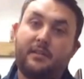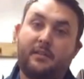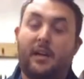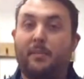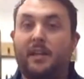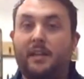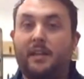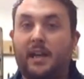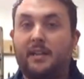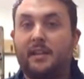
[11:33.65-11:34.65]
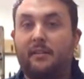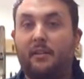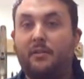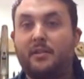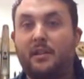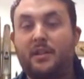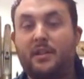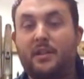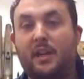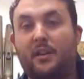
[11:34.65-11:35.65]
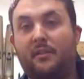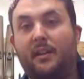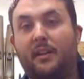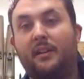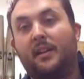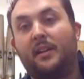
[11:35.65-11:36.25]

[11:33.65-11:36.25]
gun maker has their own style of checkering.